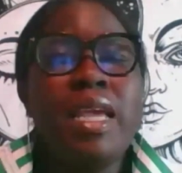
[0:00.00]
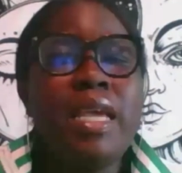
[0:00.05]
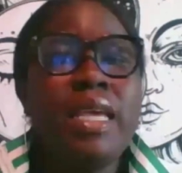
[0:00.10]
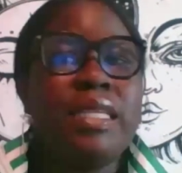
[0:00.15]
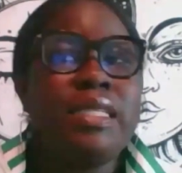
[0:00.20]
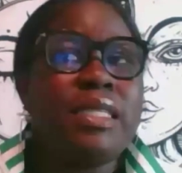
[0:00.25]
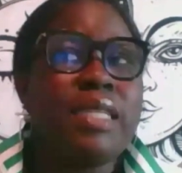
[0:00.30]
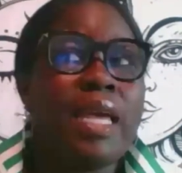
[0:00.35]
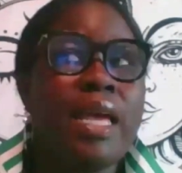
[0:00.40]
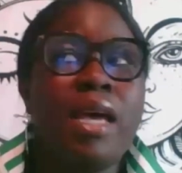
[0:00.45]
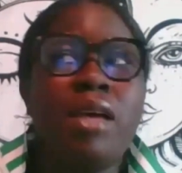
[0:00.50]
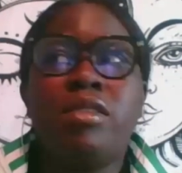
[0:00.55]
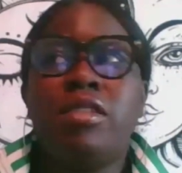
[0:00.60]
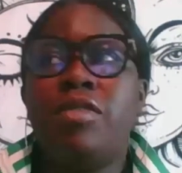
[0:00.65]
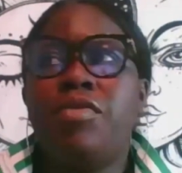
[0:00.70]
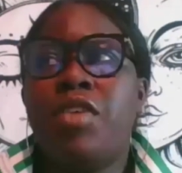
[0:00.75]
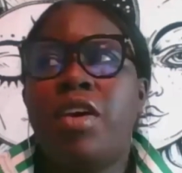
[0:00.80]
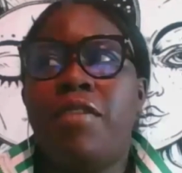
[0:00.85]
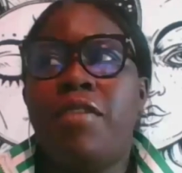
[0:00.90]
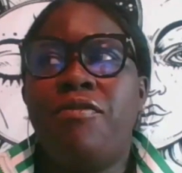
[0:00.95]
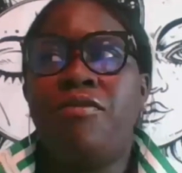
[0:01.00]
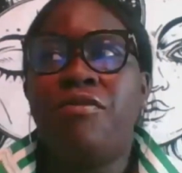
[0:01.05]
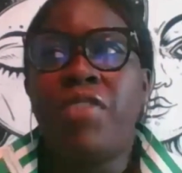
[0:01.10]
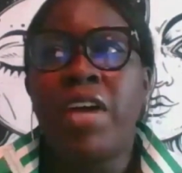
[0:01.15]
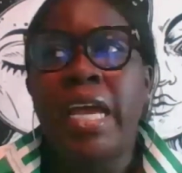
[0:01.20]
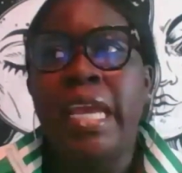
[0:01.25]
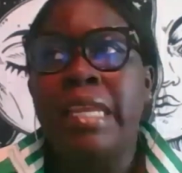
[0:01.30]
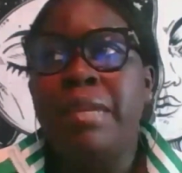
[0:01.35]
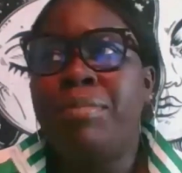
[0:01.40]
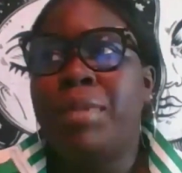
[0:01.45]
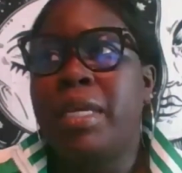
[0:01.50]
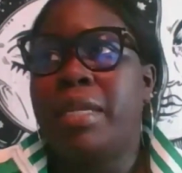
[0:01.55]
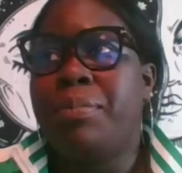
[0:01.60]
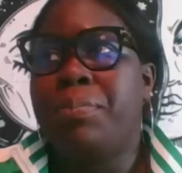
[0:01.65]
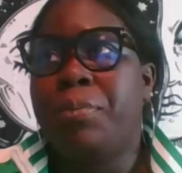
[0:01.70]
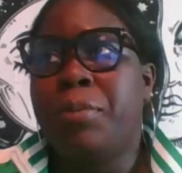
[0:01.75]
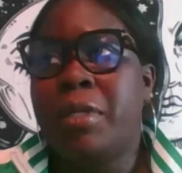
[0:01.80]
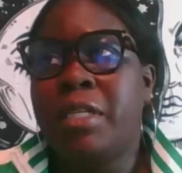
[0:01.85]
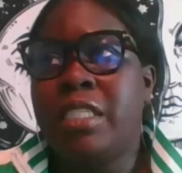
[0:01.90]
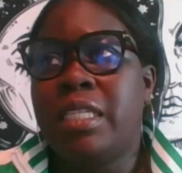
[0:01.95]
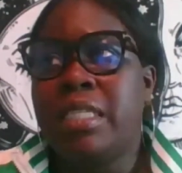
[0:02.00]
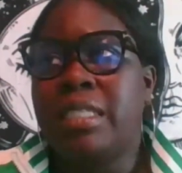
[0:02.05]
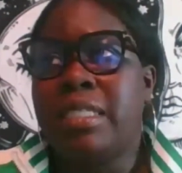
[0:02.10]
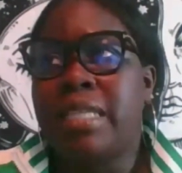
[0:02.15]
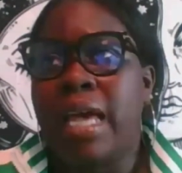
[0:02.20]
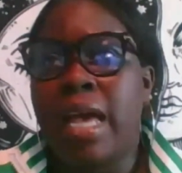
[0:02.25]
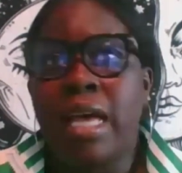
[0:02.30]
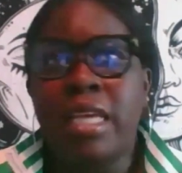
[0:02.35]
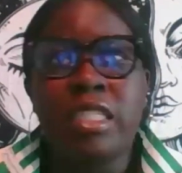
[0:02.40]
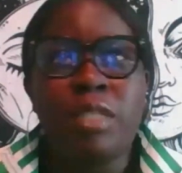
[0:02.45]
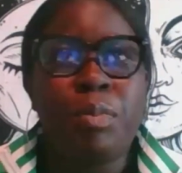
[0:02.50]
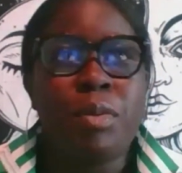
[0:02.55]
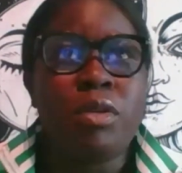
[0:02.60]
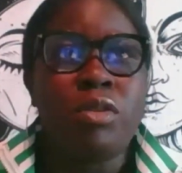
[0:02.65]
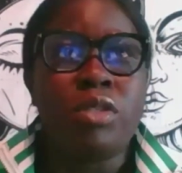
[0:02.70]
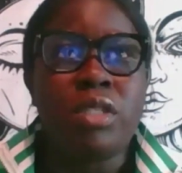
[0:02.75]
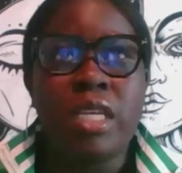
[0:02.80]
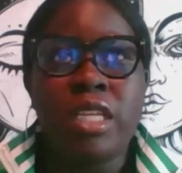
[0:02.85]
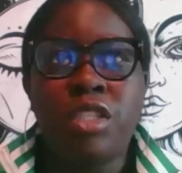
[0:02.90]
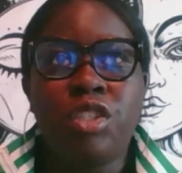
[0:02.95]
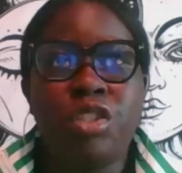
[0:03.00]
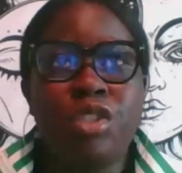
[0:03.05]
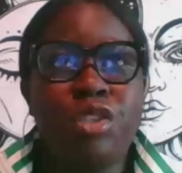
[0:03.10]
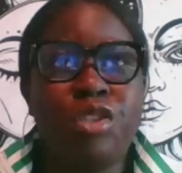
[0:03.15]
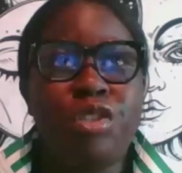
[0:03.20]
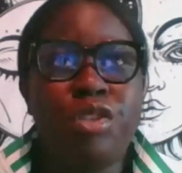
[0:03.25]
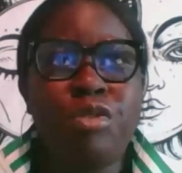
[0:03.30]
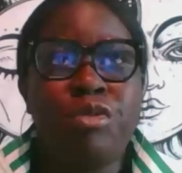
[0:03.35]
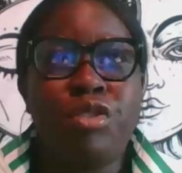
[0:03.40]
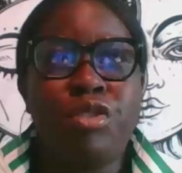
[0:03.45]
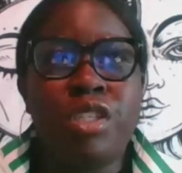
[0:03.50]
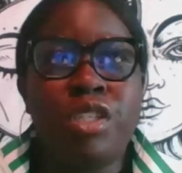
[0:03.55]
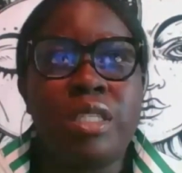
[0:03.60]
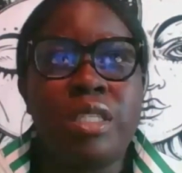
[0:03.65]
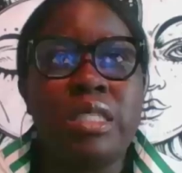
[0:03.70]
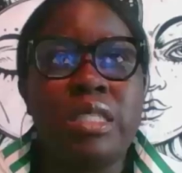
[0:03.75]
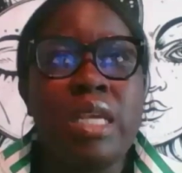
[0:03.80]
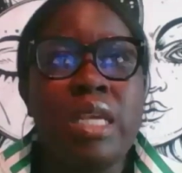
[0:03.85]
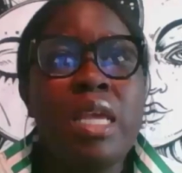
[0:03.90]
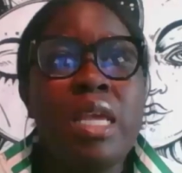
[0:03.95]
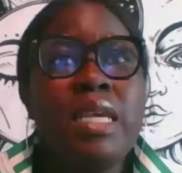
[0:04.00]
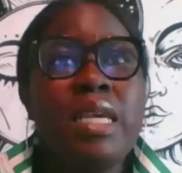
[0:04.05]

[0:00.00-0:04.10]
It's the house of confinement, prisons, hospitals, institutions,